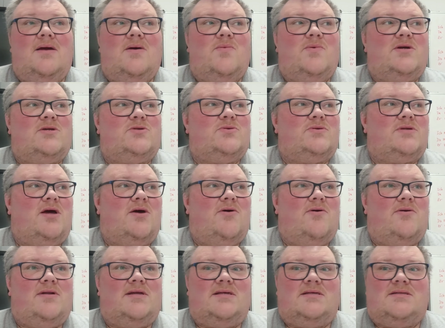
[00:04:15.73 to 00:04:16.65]
which would
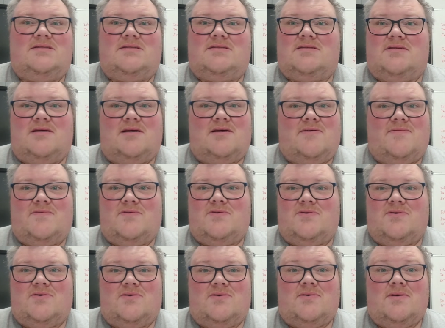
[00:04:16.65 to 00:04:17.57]
only serve
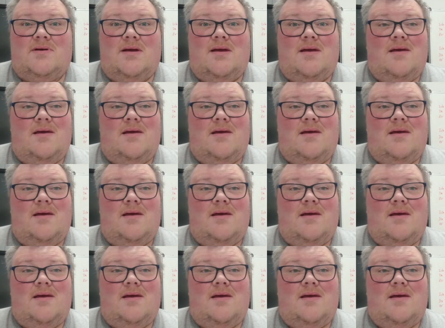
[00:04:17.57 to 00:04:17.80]
to